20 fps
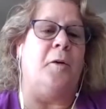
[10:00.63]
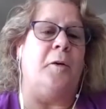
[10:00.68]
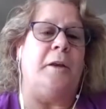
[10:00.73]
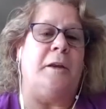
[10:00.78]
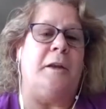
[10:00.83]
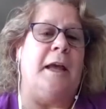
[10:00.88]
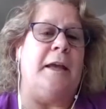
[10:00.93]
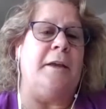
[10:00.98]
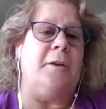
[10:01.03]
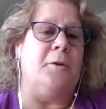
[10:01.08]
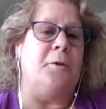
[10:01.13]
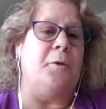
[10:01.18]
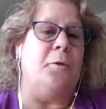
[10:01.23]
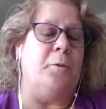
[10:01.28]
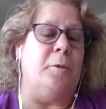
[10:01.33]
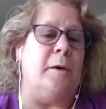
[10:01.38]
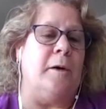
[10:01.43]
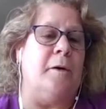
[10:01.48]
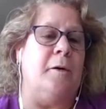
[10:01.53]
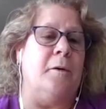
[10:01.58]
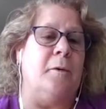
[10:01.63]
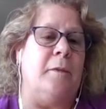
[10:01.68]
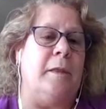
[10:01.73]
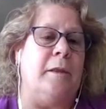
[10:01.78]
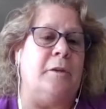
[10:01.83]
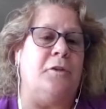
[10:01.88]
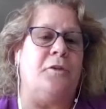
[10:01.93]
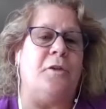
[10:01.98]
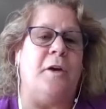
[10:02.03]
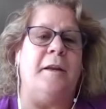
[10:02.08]
Ignite Your Career
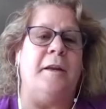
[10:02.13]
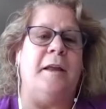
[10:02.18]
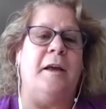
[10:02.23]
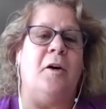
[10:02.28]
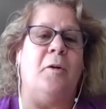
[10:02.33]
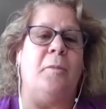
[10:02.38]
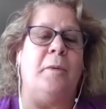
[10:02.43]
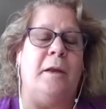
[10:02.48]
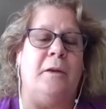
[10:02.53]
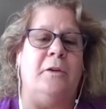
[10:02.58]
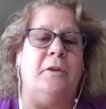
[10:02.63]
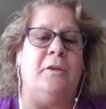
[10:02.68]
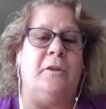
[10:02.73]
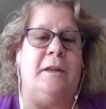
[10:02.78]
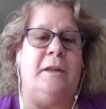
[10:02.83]
that's trying to help and